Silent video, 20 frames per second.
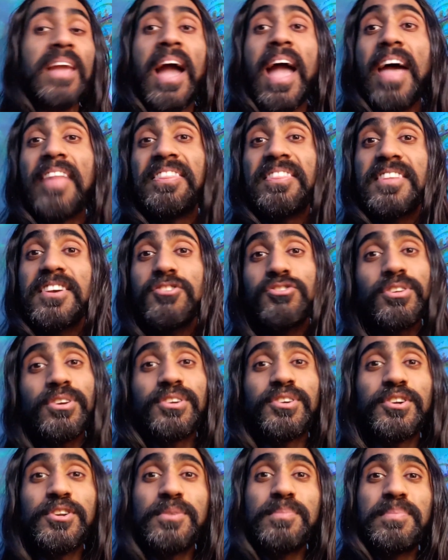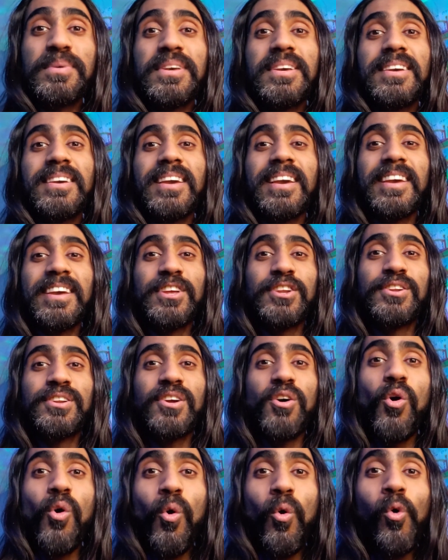And these are going to be
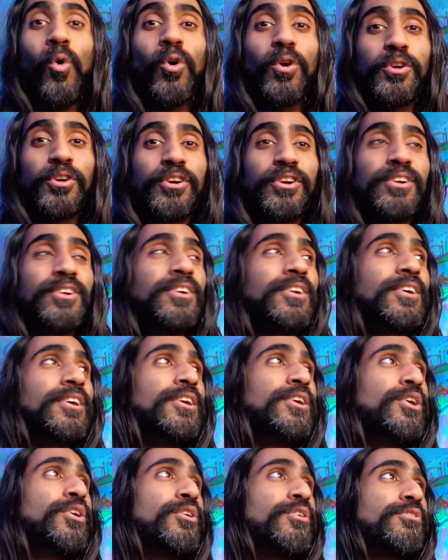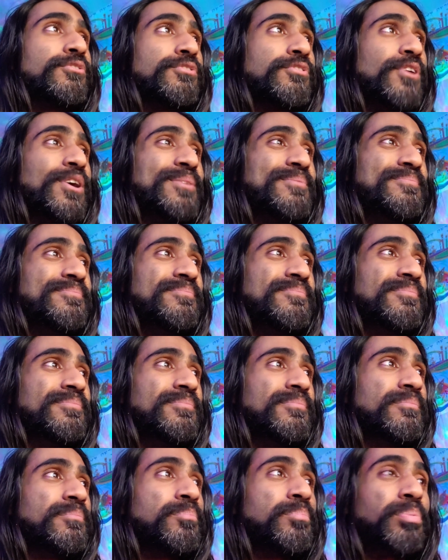in order from
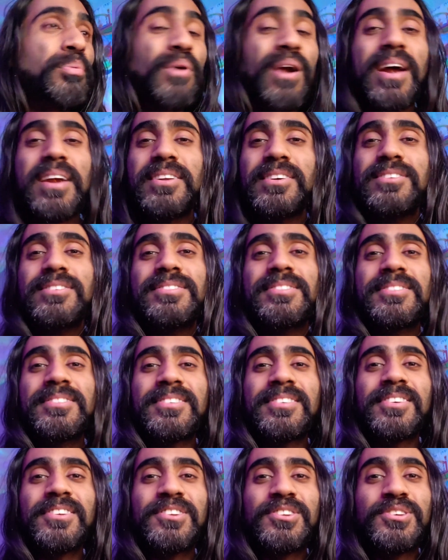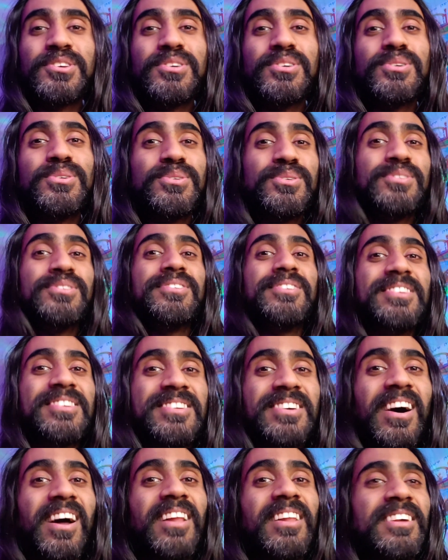brightest to
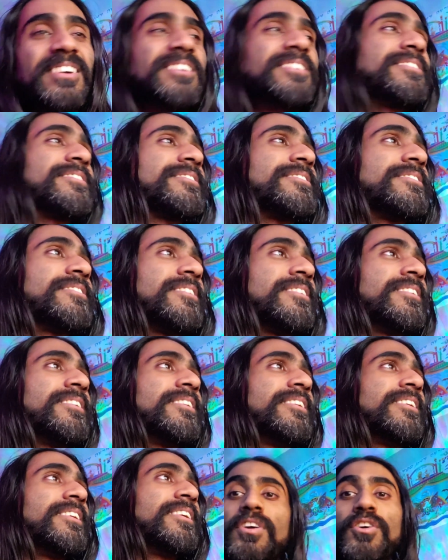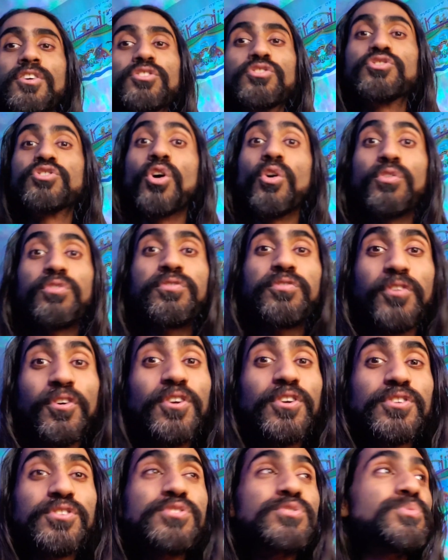dullest. So
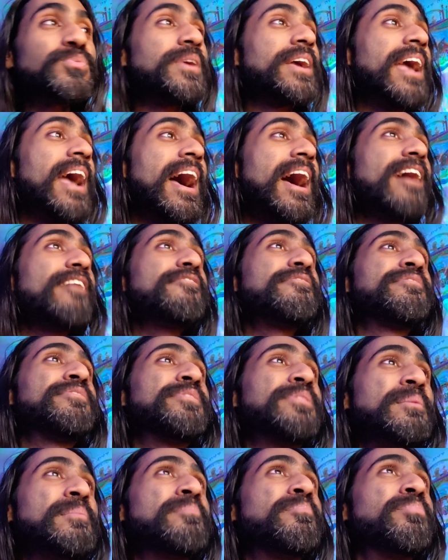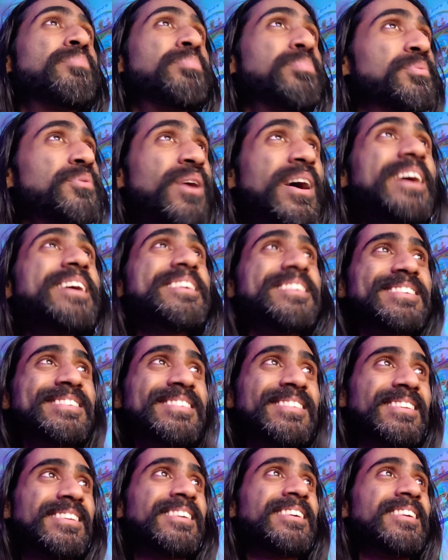first we have the
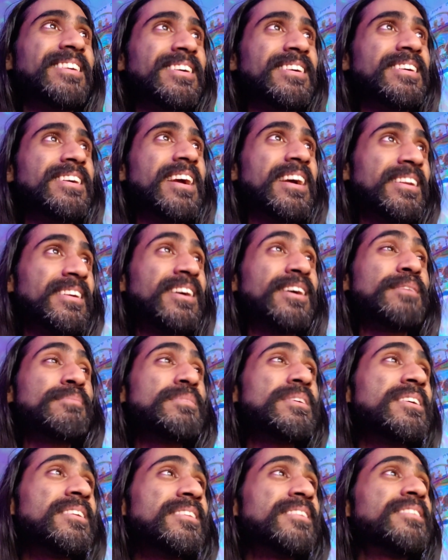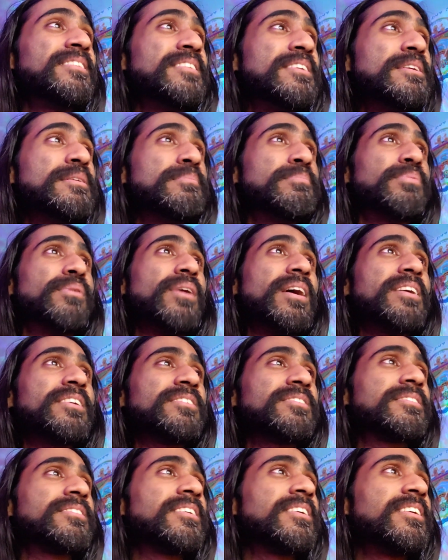brightest key, and I mean the
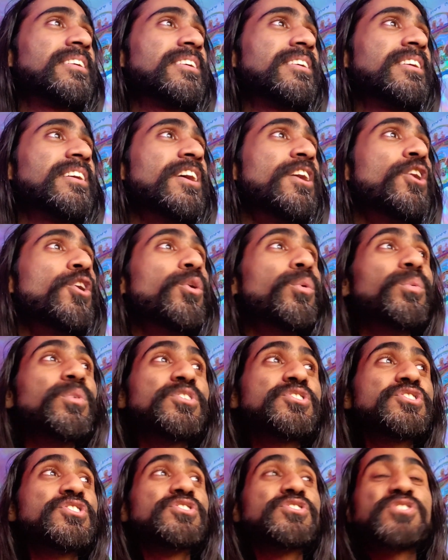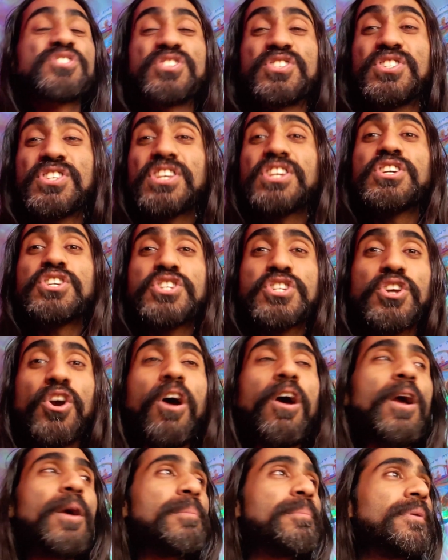brightest key, which is C
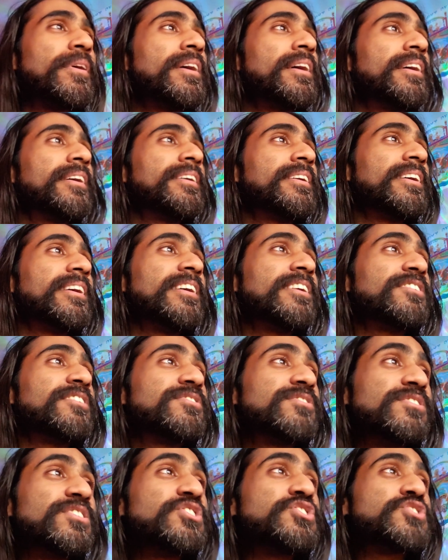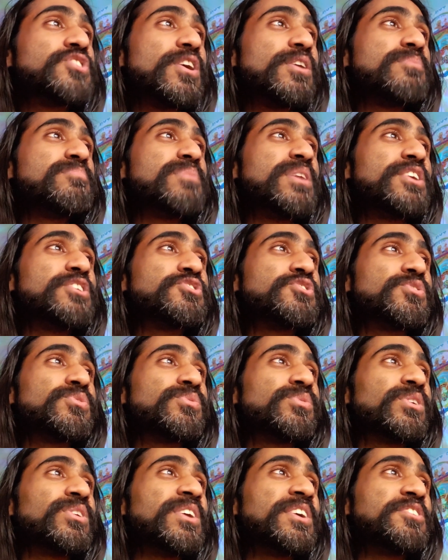sharp. And C sharp major
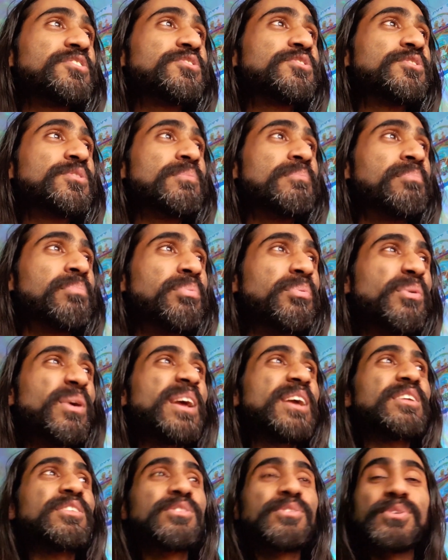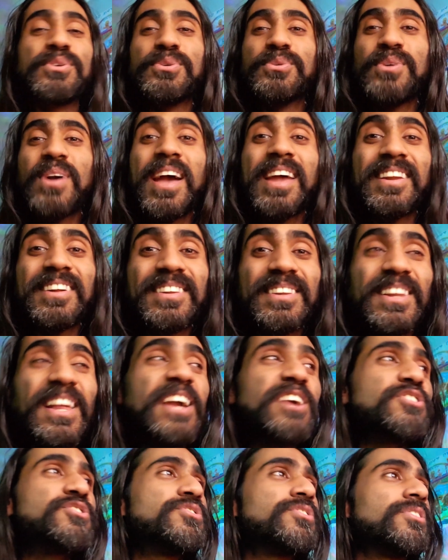relates to breakthrough and
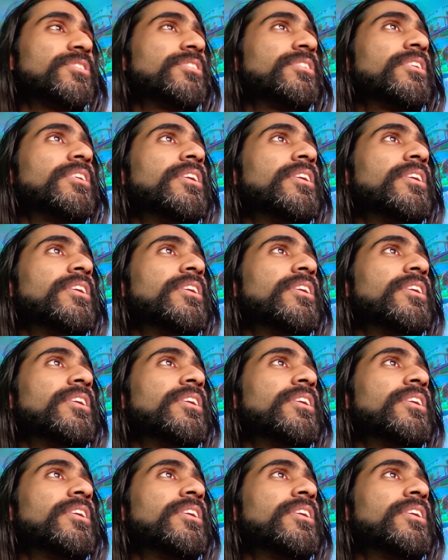elation.